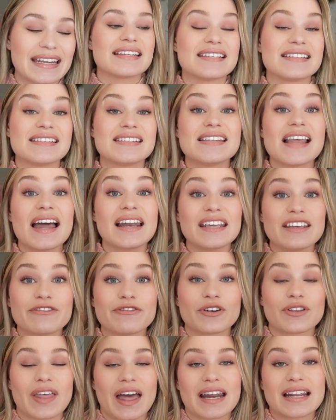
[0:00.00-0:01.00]
To study
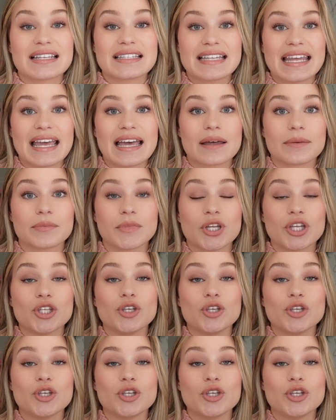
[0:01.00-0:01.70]
for that exam,